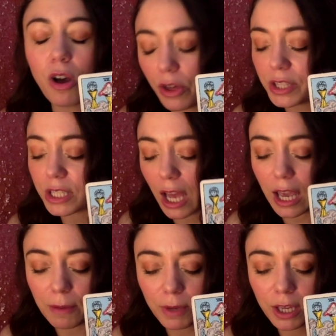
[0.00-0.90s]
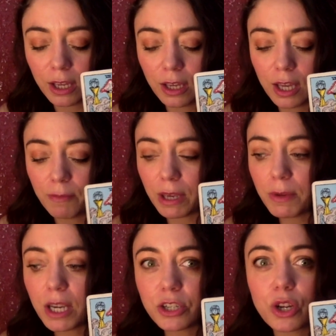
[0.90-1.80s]
all the time.
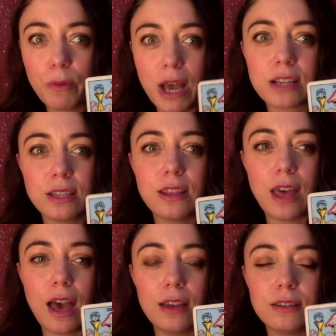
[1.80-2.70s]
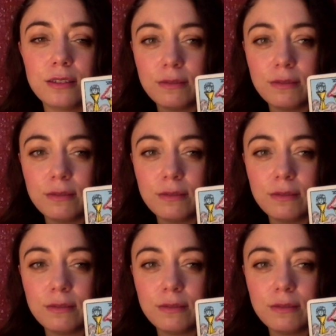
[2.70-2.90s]
Maybe I should go back to that.